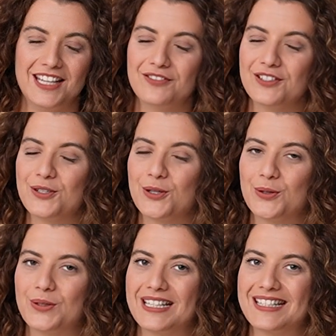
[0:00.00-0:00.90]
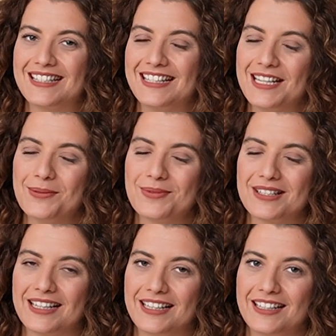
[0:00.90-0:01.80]
Even though it seems
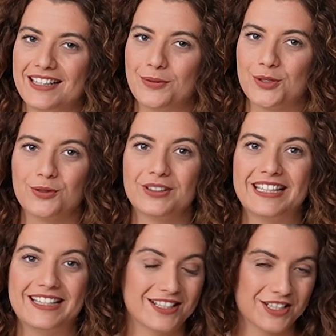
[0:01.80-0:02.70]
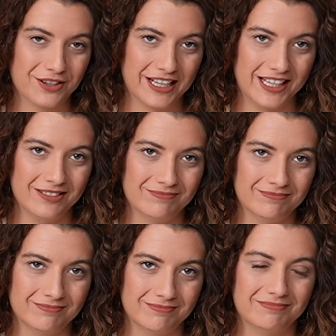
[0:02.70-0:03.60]
like it was only yesterday,
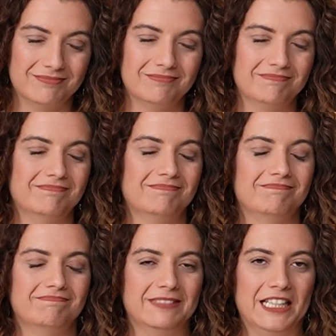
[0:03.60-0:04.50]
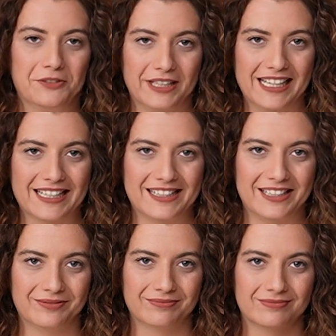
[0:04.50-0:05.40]
in
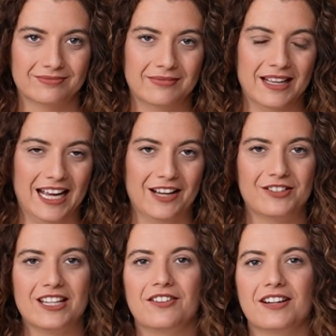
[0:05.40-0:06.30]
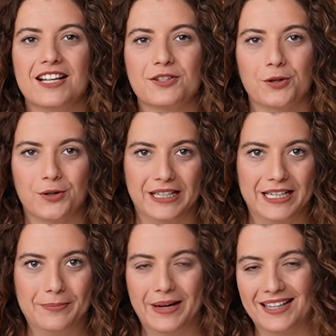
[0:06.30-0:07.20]
reality, half the year has
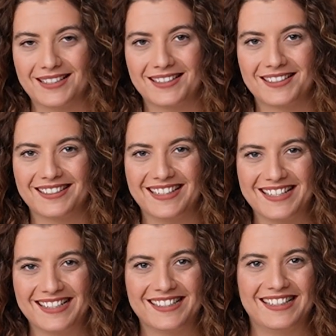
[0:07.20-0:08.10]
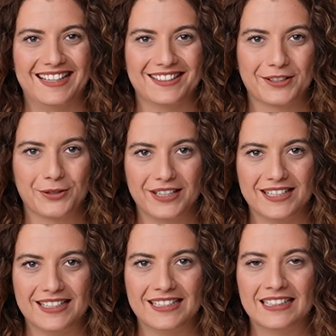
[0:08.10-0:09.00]
already passed. Isn't that
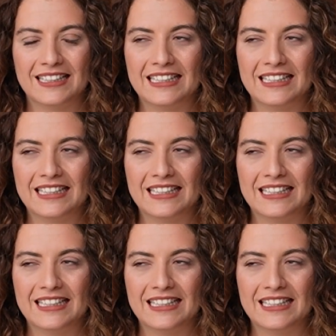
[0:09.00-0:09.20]
crazy?